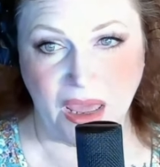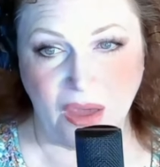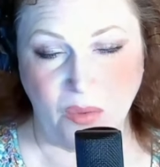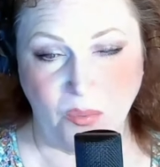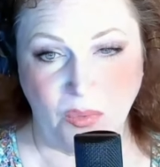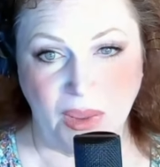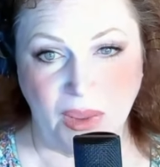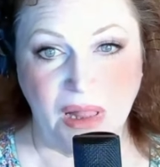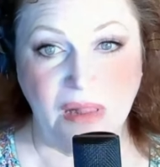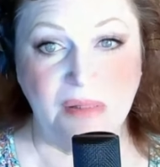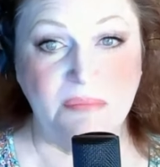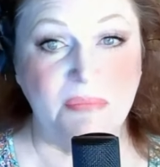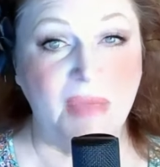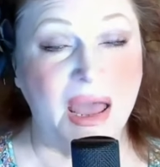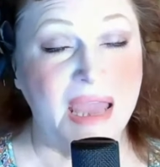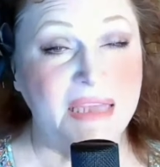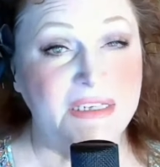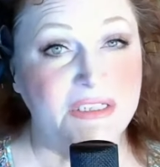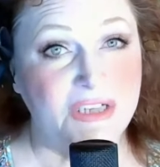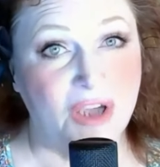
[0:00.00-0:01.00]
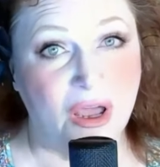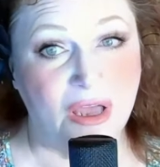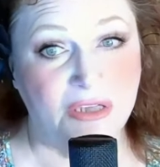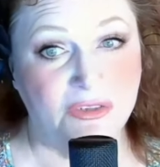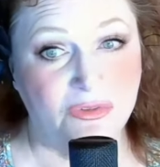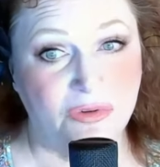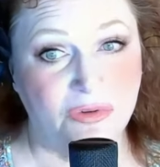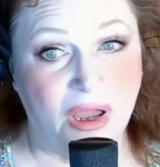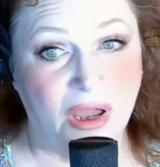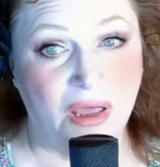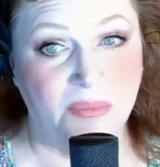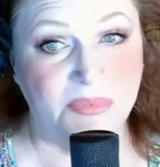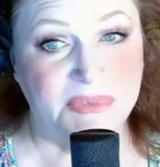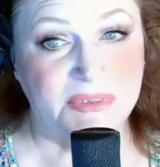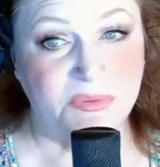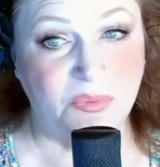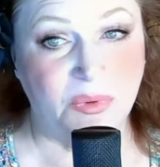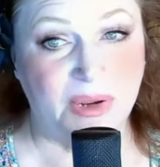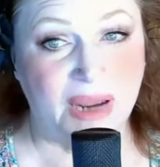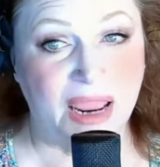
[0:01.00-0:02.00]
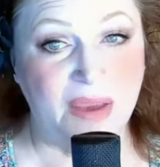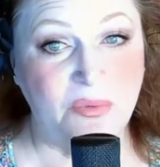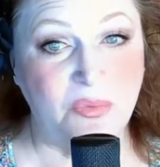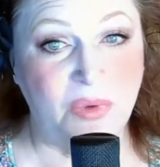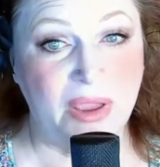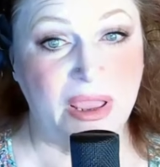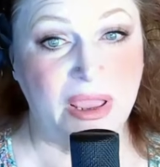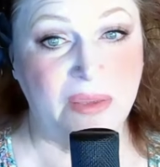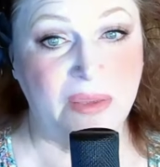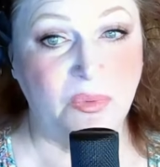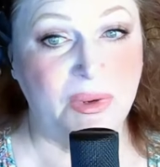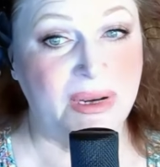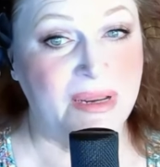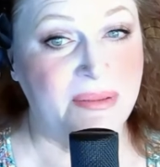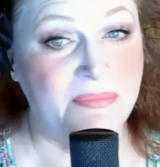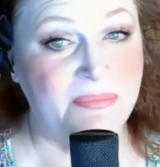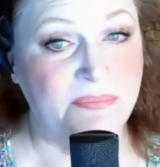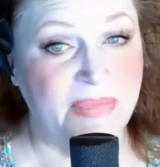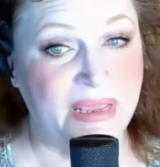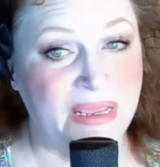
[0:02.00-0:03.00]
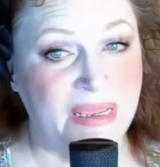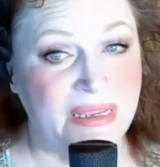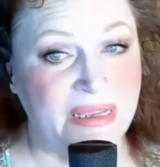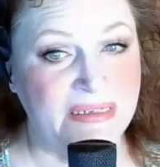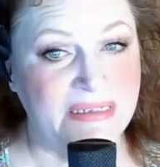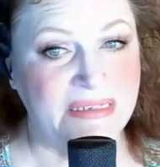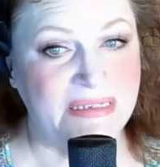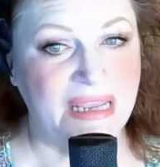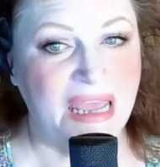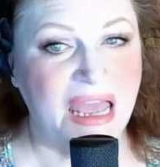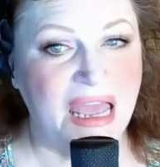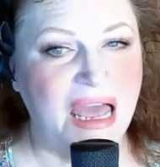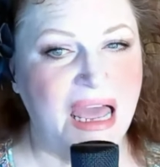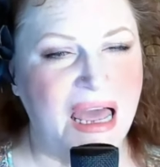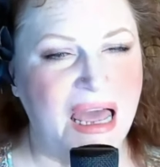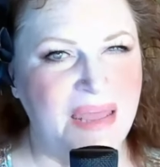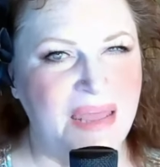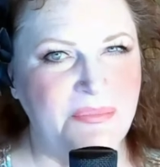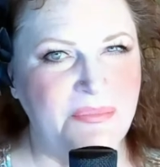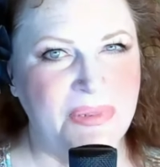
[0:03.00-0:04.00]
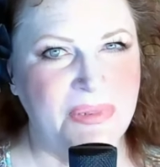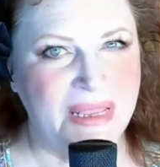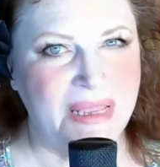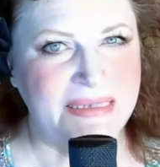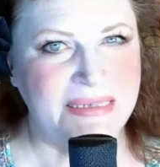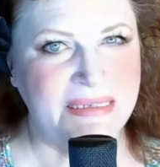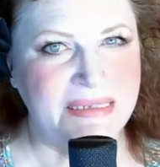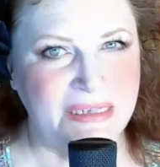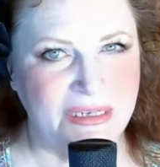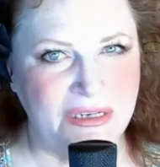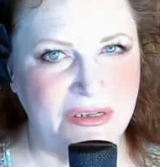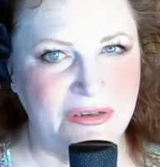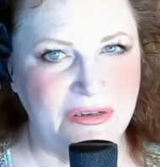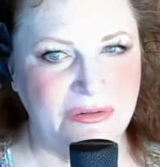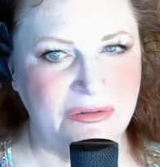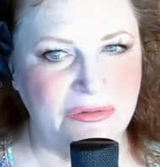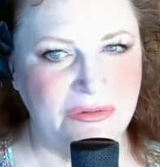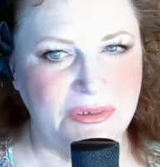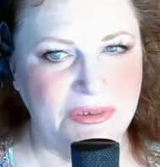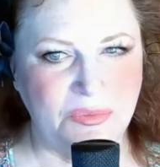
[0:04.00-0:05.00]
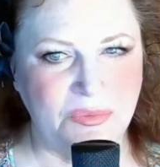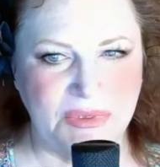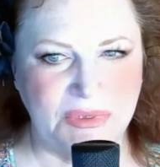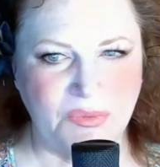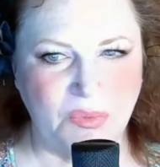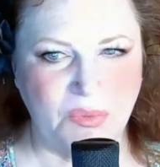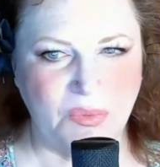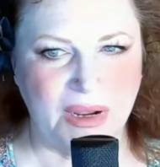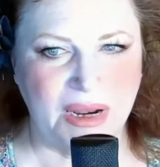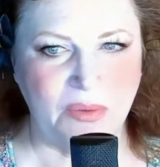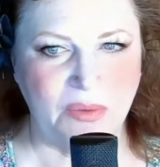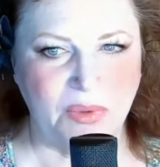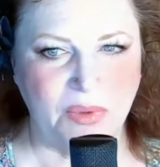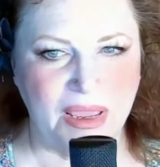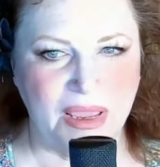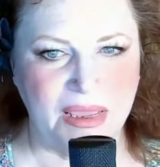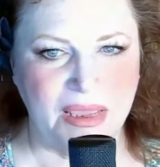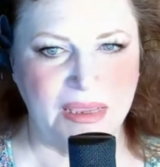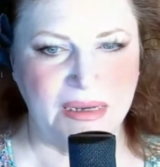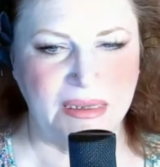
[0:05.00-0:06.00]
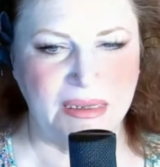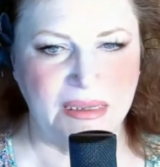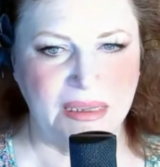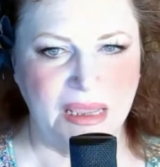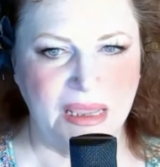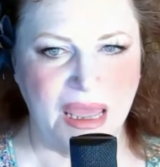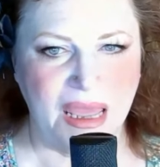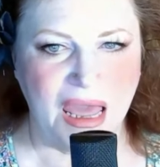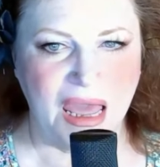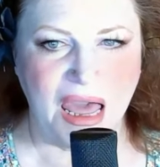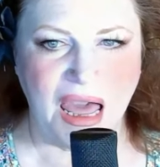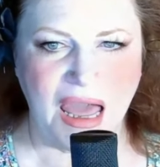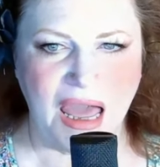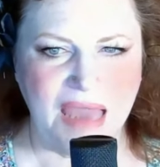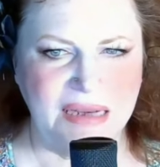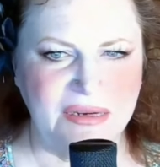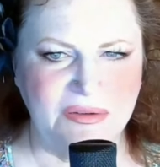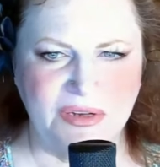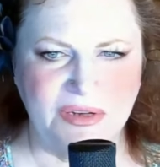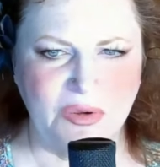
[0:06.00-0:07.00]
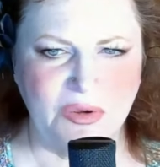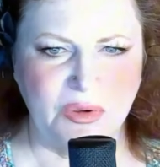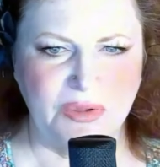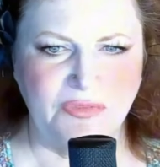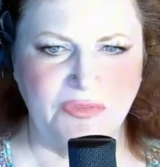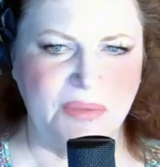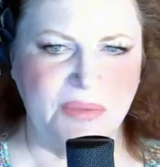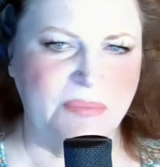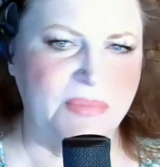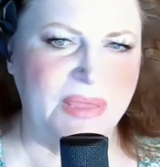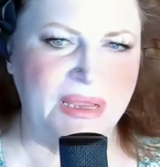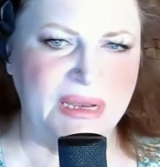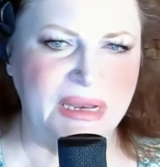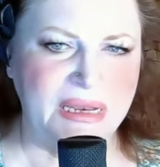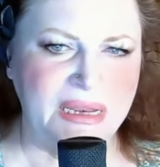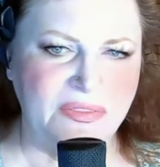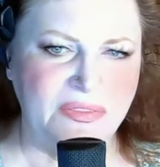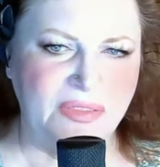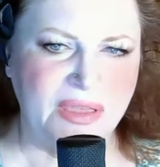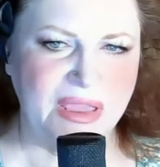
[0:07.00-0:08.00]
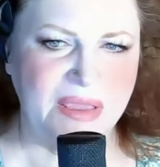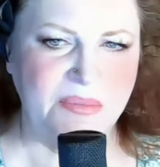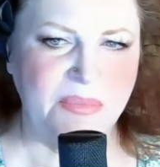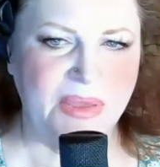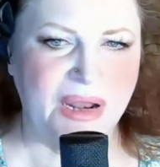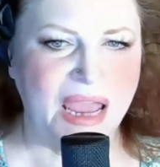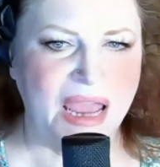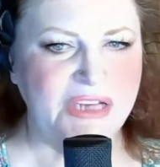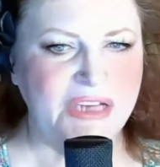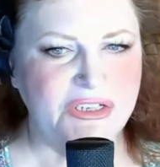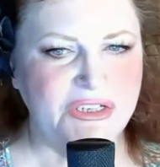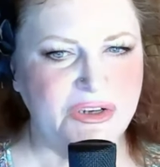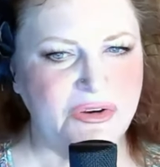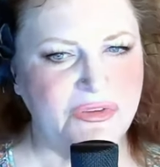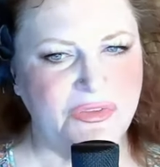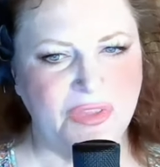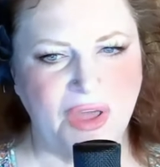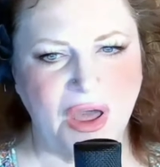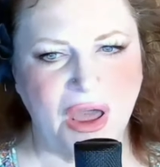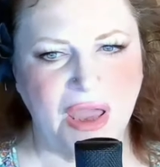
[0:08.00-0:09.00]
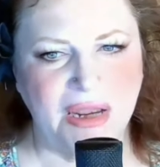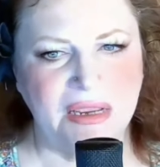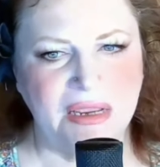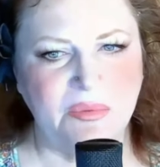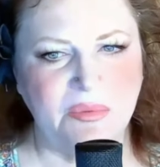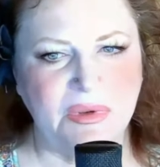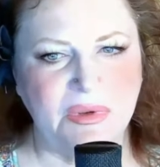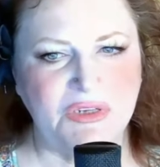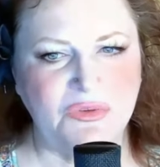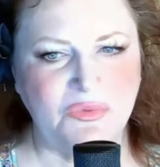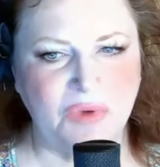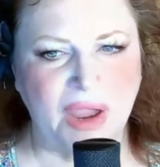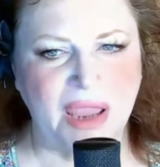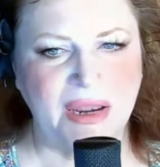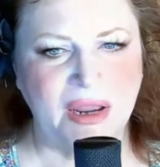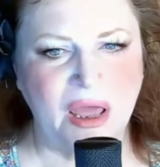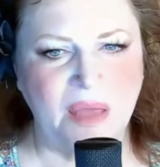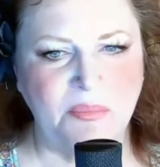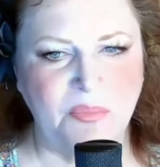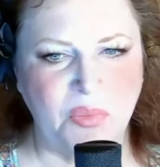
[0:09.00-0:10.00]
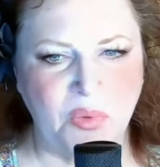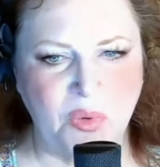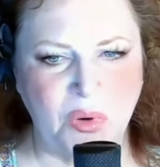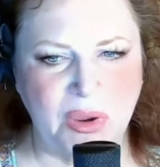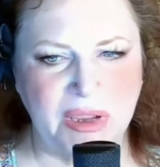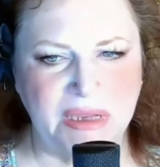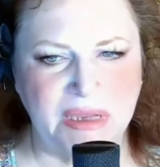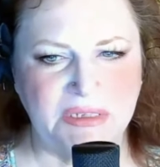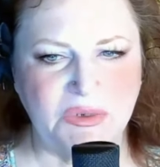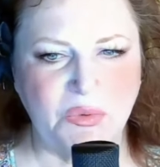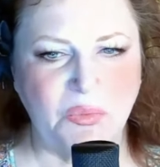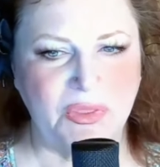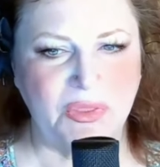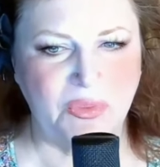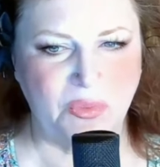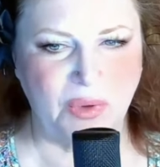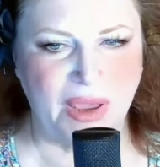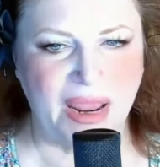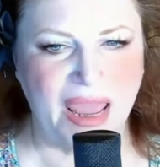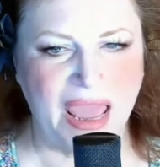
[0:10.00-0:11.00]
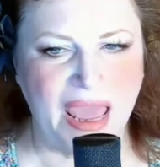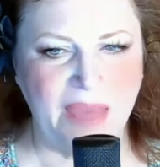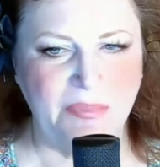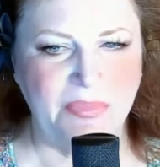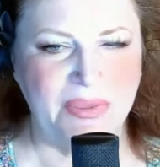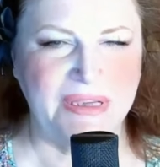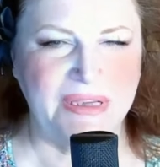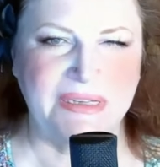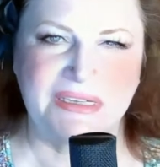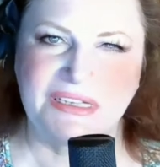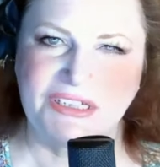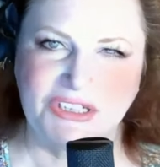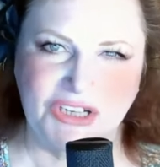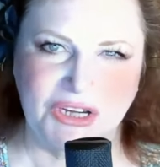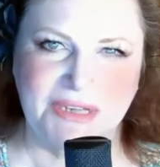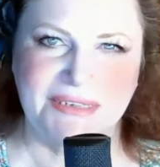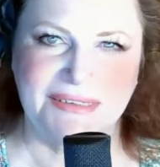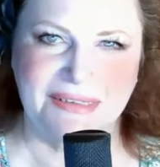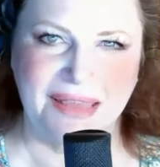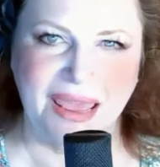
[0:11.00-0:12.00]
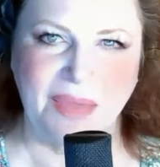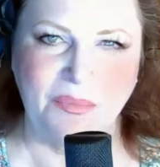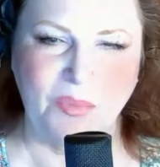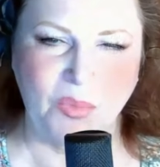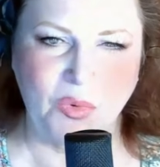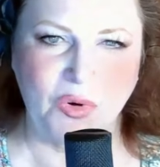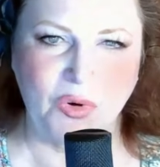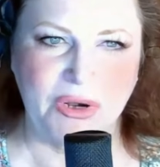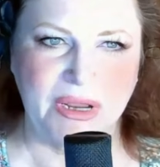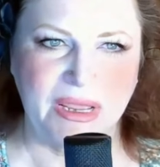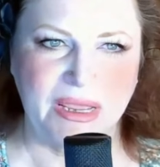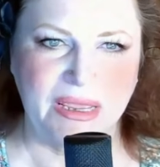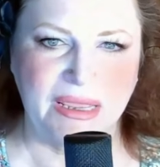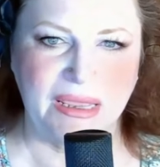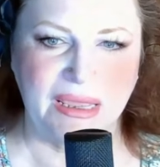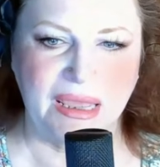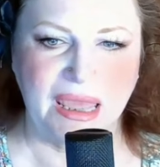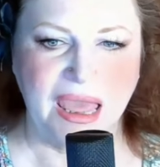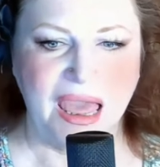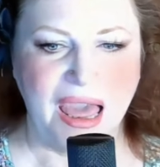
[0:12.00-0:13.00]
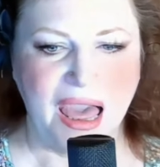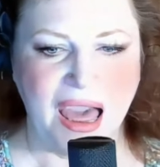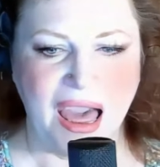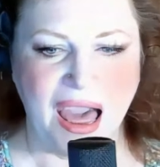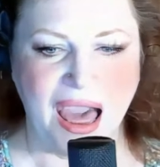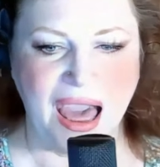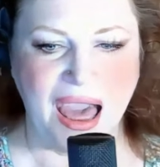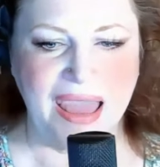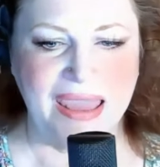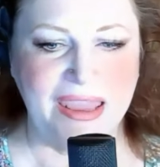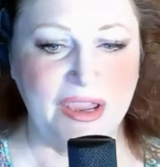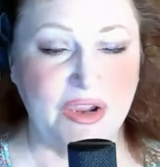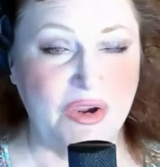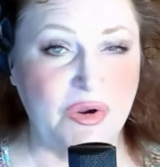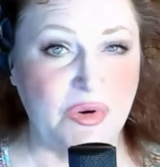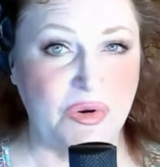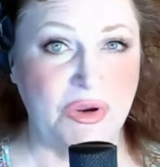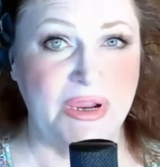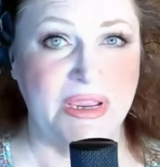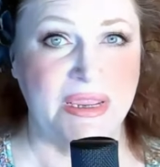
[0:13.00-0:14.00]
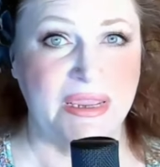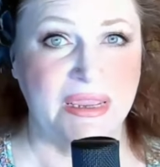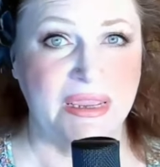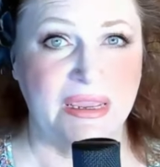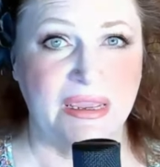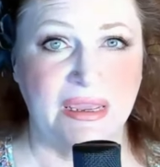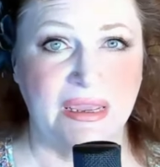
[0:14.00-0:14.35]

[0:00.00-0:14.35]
Well, my jaw dropped when I read what it meant. Unpleasant news was what I read. I don't know if it meant anything, but I sure thought it was right on point with what happened just that morning. I agree.